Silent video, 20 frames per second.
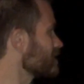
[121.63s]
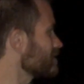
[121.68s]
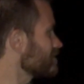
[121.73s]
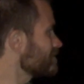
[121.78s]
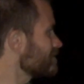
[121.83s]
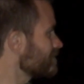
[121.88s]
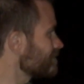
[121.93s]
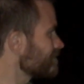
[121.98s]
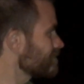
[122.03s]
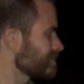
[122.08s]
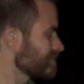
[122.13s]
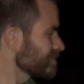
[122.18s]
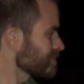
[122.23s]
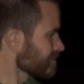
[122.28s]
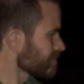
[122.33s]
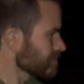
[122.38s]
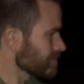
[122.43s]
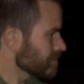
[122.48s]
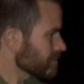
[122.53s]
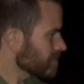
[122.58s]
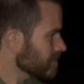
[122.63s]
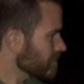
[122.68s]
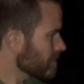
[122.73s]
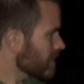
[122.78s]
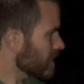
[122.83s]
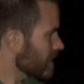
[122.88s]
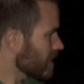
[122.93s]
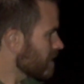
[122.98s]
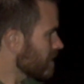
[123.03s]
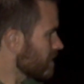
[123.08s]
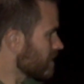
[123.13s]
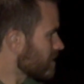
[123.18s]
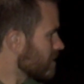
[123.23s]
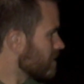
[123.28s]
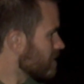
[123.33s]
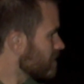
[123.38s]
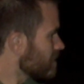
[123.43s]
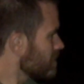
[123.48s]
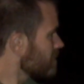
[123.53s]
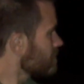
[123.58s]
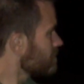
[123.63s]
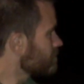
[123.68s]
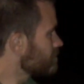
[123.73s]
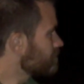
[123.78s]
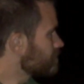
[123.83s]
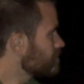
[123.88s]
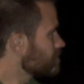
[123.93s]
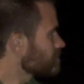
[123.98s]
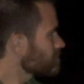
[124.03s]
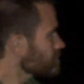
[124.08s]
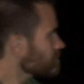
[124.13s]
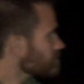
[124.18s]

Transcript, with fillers: look like it will. It's really straightforward when you get to Wildwood